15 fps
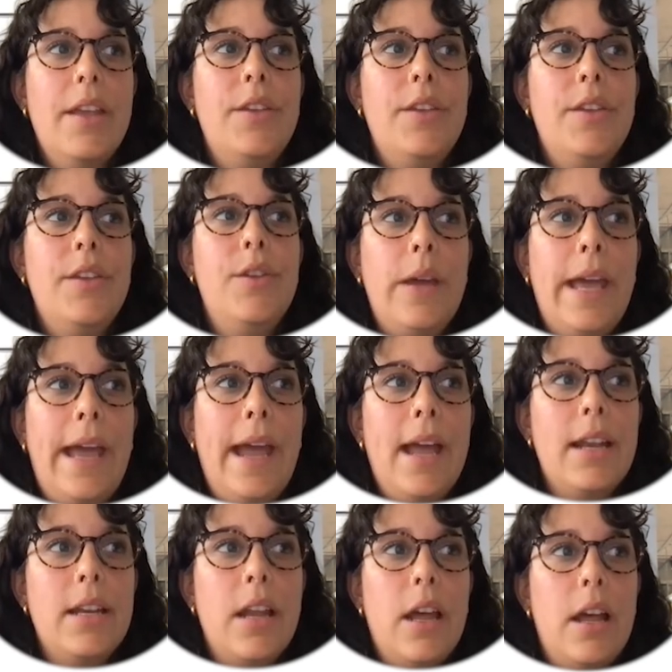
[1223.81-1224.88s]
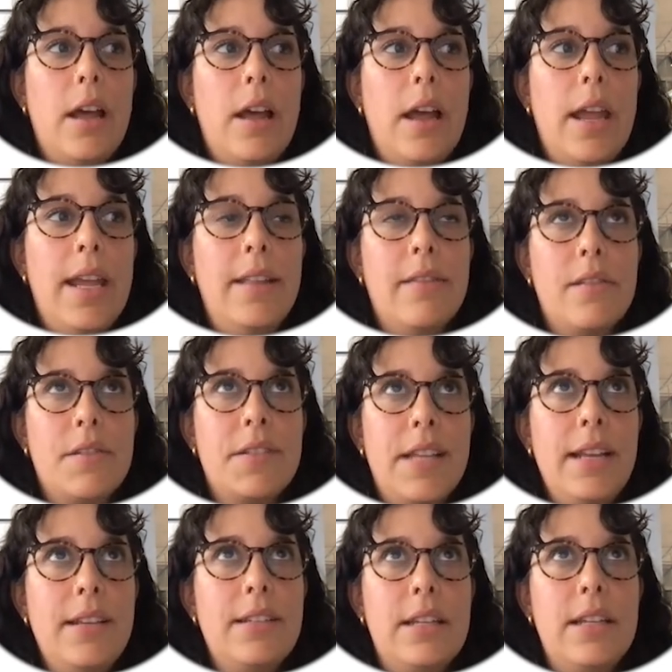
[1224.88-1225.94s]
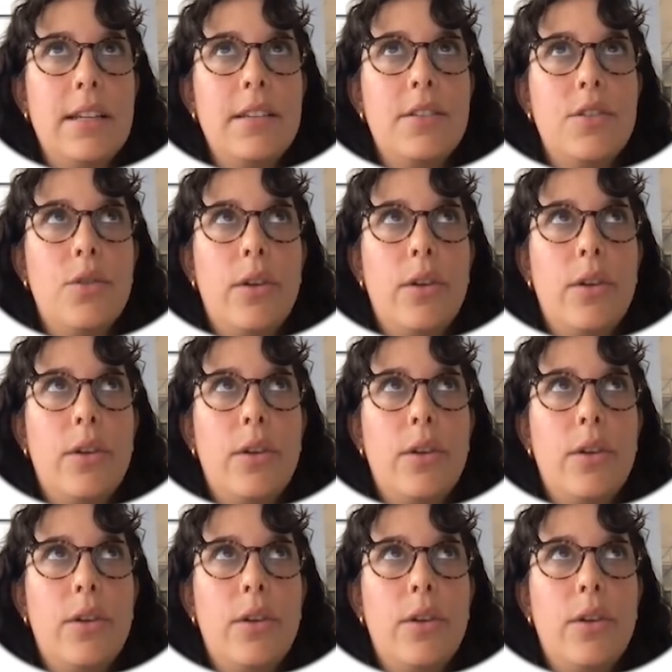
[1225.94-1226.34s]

you can, in the settings,